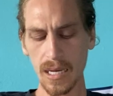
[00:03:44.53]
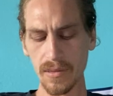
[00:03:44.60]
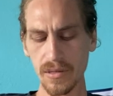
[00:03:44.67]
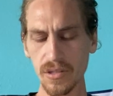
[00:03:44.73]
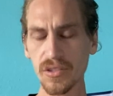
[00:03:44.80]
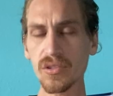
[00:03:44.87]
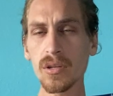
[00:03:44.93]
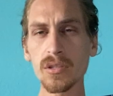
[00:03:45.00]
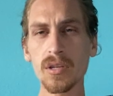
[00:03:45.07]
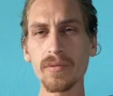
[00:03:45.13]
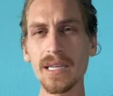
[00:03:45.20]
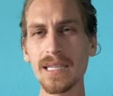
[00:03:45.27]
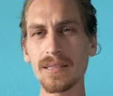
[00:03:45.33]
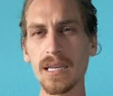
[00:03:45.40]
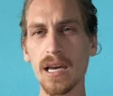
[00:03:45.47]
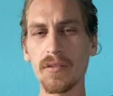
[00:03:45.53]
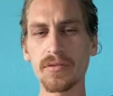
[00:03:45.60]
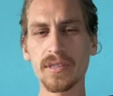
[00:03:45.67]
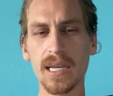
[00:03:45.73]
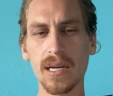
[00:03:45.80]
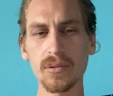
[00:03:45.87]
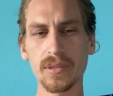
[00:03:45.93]
There's tons of
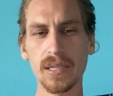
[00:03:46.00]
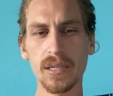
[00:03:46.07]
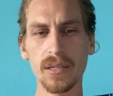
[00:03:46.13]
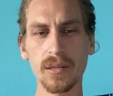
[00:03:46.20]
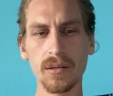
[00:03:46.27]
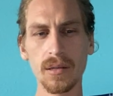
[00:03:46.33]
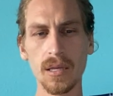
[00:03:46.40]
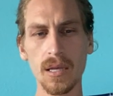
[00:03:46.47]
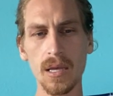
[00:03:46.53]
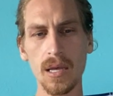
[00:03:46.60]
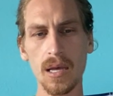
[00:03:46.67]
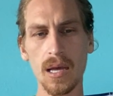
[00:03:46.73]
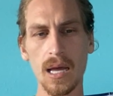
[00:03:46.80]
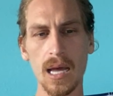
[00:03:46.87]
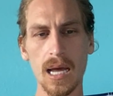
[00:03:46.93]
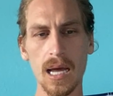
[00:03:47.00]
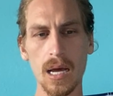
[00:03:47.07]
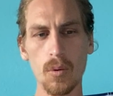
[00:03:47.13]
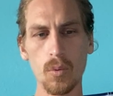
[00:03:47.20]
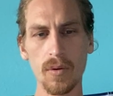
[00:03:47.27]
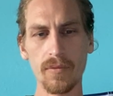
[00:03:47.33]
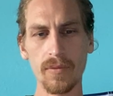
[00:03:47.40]
ETFs out there
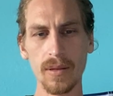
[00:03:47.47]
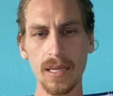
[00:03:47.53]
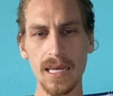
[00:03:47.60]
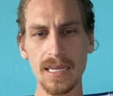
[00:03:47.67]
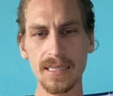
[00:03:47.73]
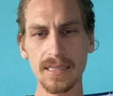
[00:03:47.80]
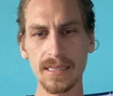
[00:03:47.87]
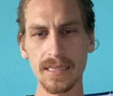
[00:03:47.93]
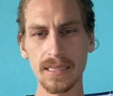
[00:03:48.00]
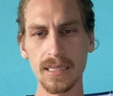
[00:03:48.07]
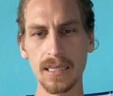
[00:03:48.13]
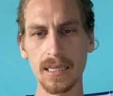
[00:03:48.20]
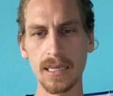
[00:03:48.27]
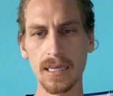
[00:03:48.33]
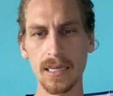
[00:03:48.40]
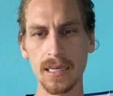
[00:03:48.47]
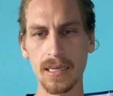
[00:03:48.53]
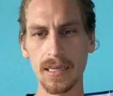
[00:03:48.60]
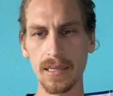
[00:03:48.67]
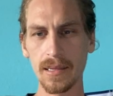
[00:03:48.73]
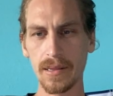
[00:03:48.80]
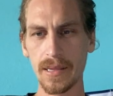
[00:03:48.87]
with less
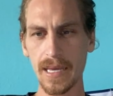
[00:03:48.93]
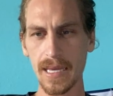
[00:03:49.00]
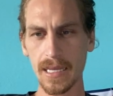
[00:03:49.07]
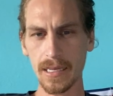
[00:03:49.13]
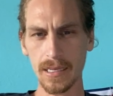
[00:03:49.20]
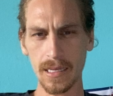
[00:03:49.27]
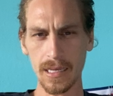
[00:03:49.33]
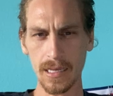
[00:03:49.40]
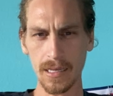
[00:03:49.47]
than